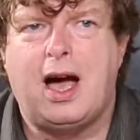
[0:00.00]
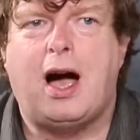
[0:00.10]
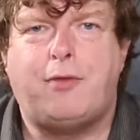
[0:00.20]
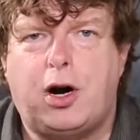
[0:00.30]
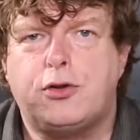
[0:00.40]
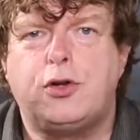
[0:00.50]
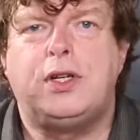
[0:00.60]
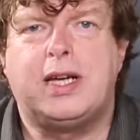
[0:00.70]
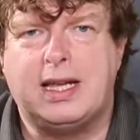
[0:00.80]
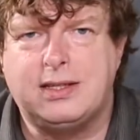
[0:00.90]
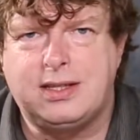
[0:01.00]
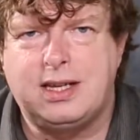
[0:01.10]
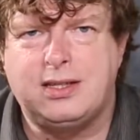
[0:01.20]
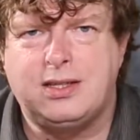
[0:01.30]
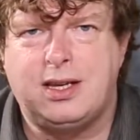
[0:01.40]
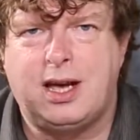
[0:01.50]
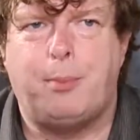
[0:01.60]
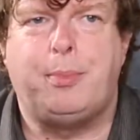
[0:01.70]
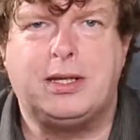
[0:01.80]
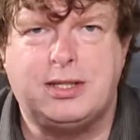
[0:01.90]
have argued against this
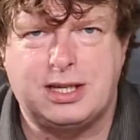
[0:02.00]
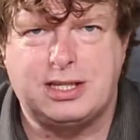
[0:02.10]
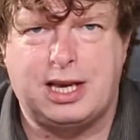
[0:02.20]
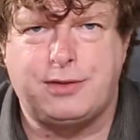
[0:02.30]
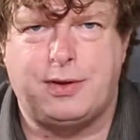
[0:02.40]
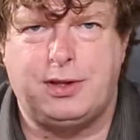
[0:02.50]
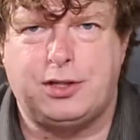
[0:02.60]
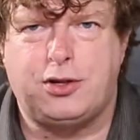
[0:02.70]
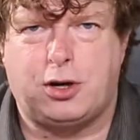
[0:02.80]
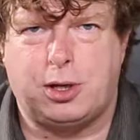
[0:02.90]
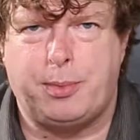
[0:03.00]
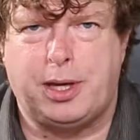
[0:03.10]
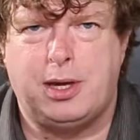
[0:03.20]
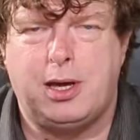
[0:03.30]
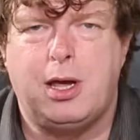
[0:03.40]
and been successful in this argument.